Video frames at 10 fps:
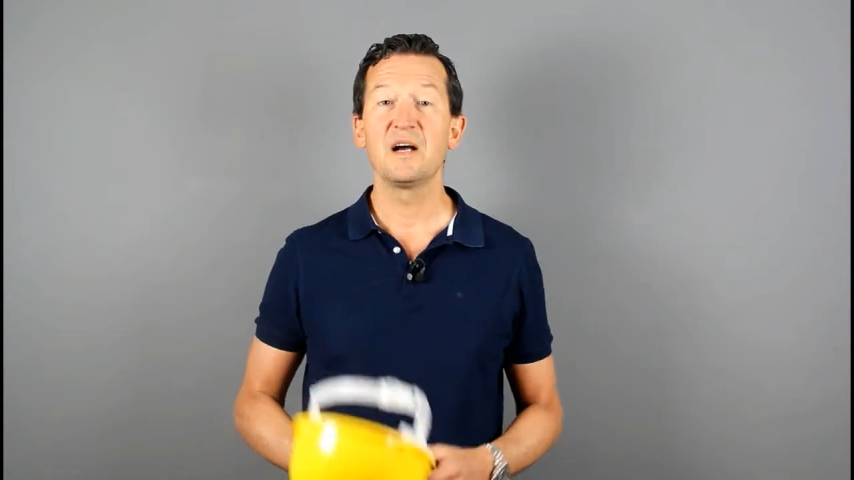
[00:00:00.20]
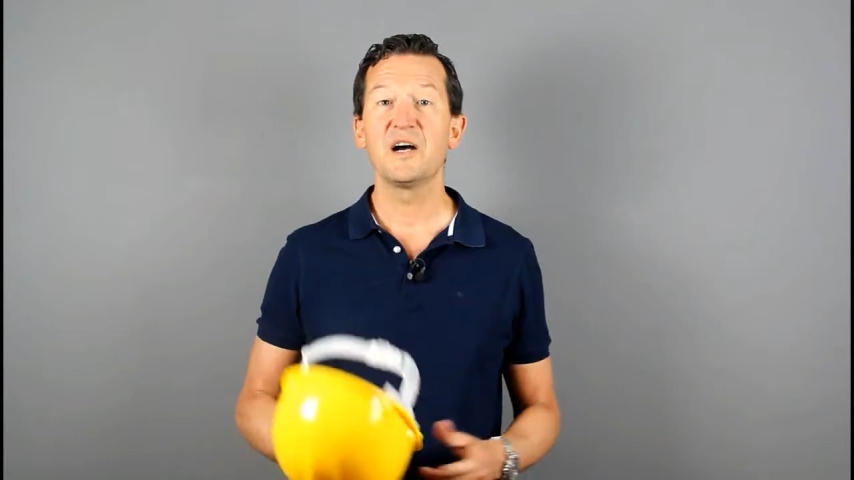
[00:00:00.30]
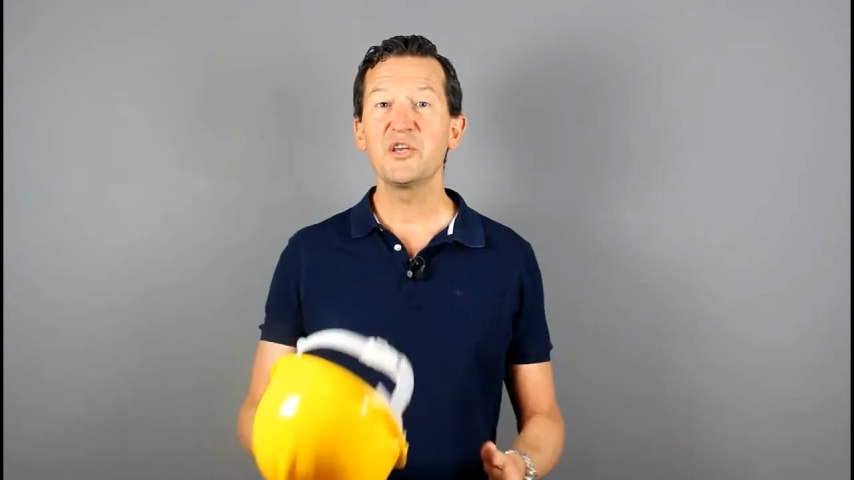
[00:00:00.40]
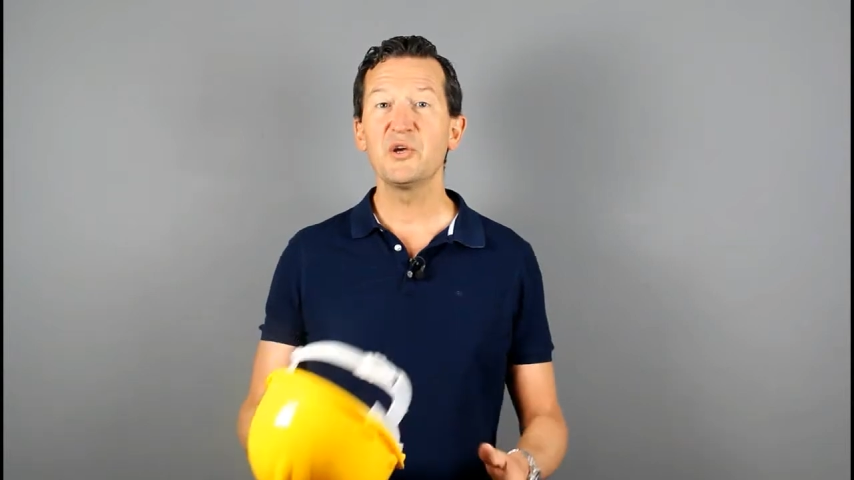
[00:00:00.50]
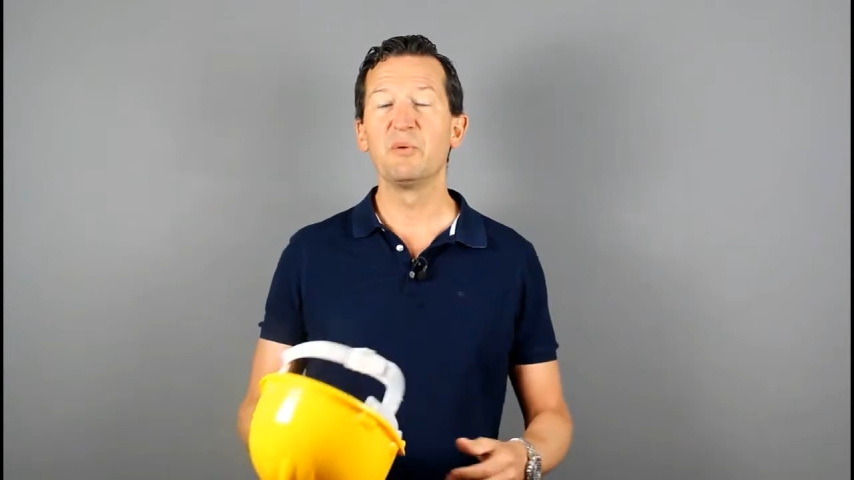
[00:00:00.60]

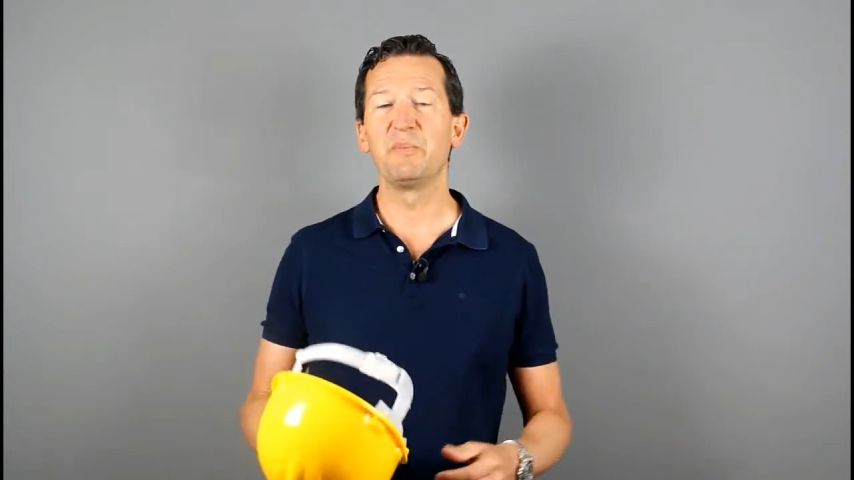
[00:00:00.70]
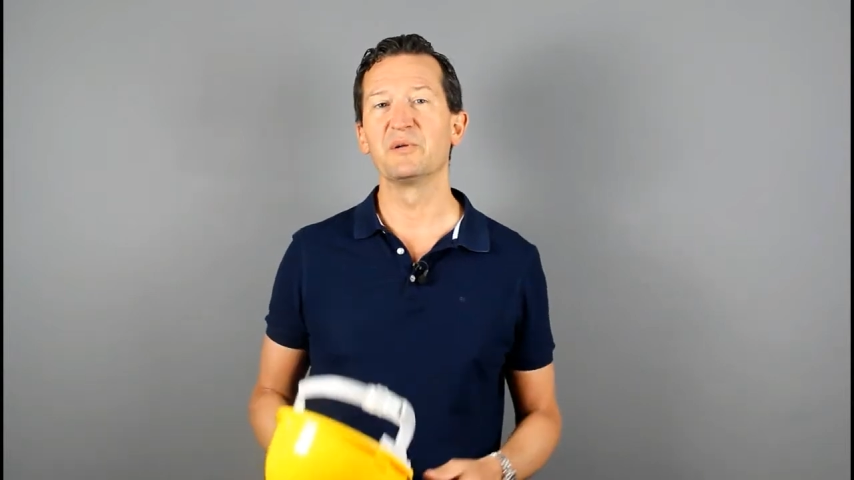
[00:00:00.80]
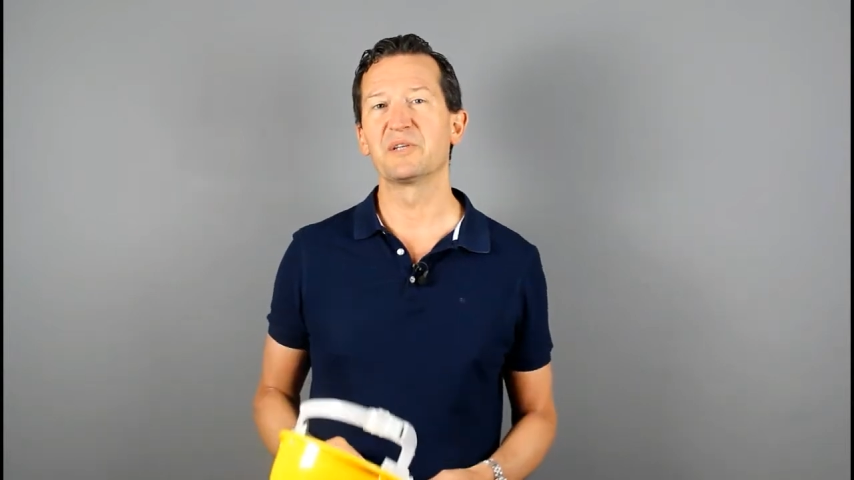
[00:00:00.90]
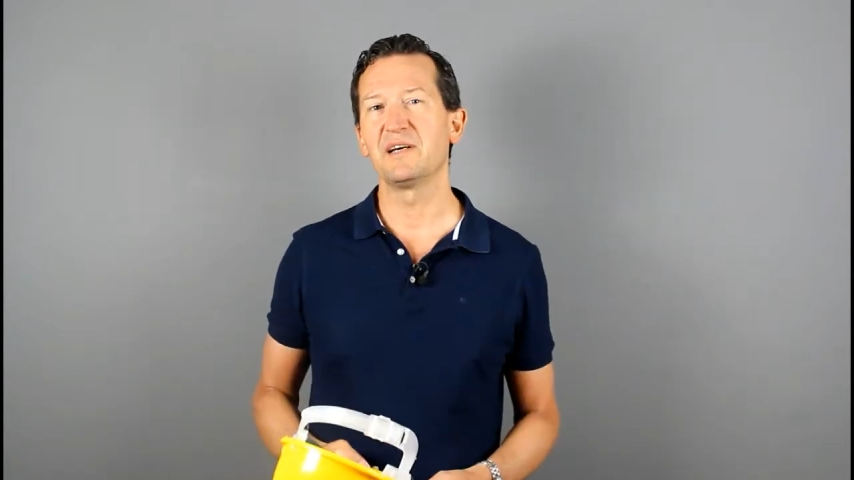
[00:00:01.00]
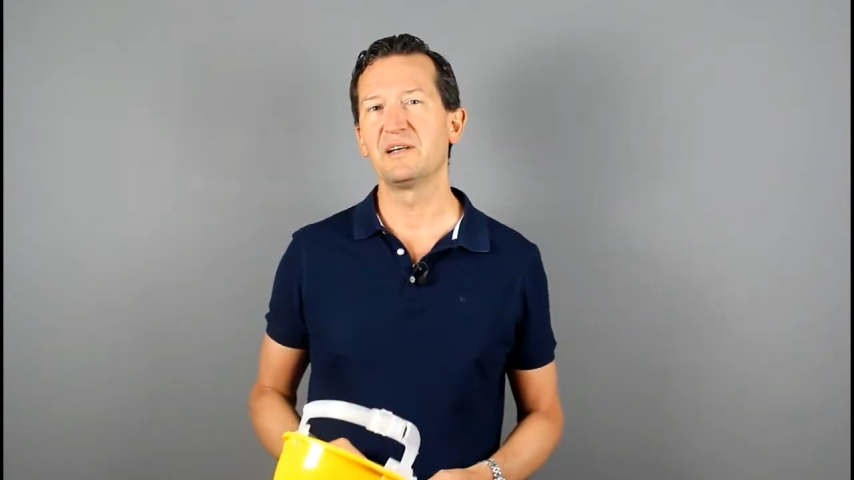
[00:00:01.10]
Are you a
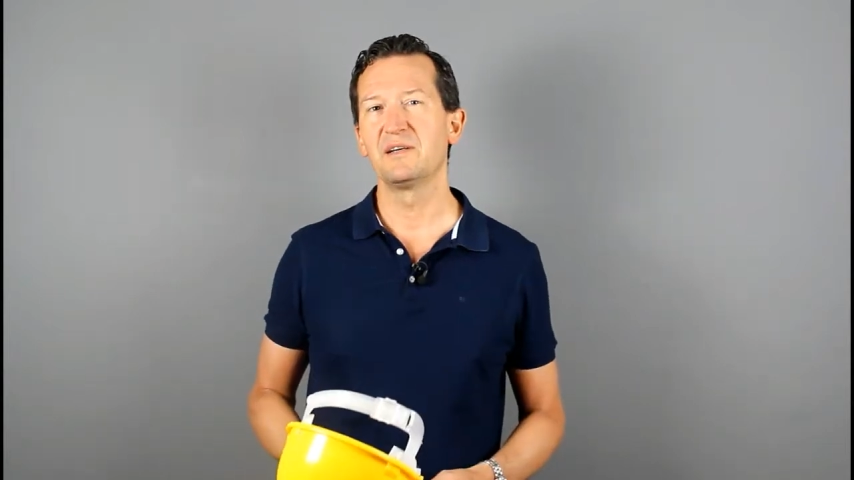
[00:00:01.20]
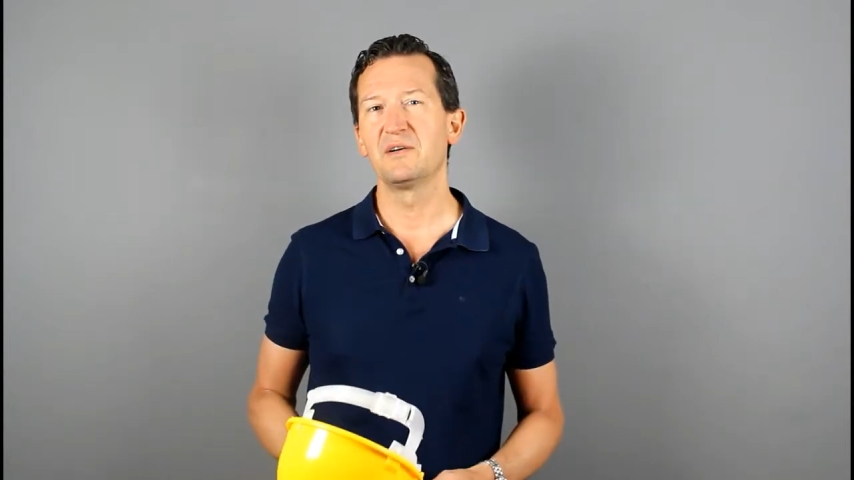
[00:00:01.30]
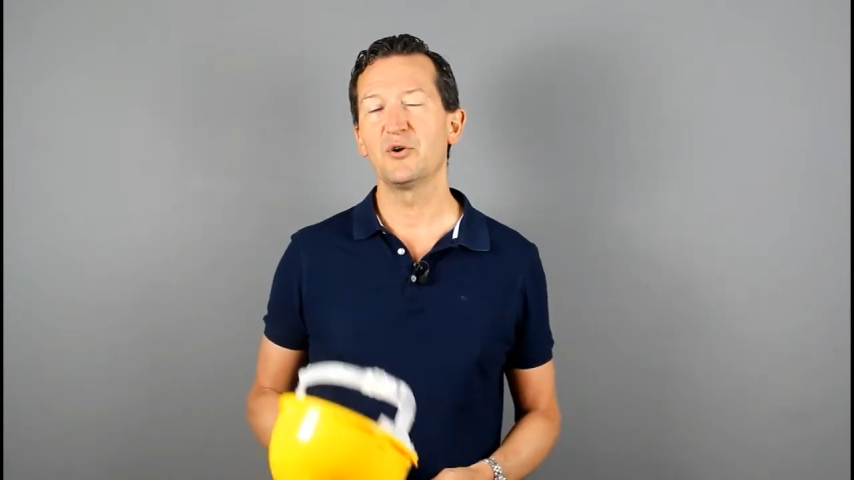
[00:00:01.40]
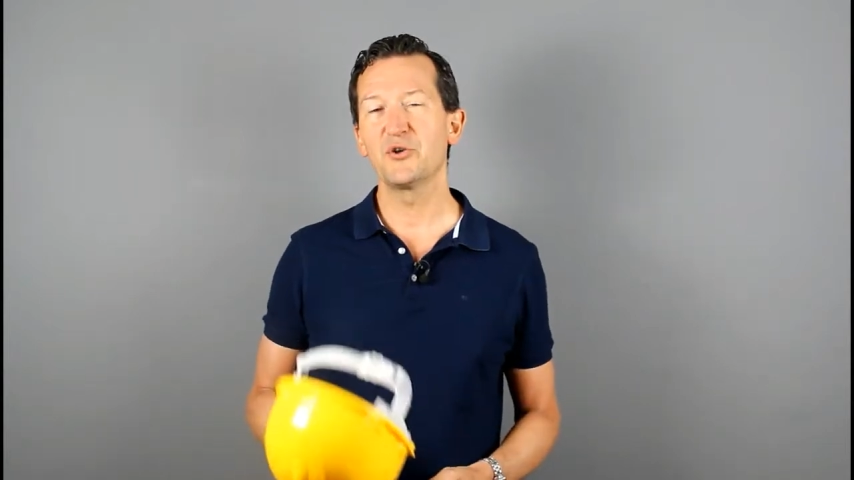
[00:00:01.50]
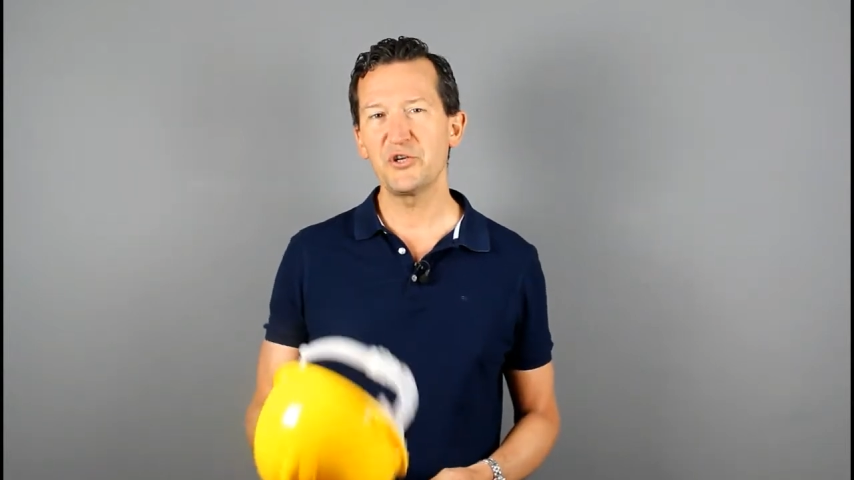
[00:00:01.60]
builder,
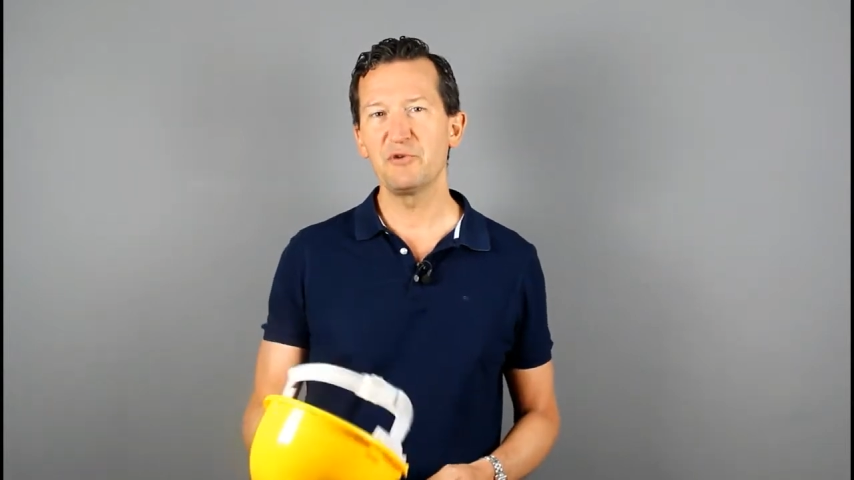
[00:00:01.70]
or do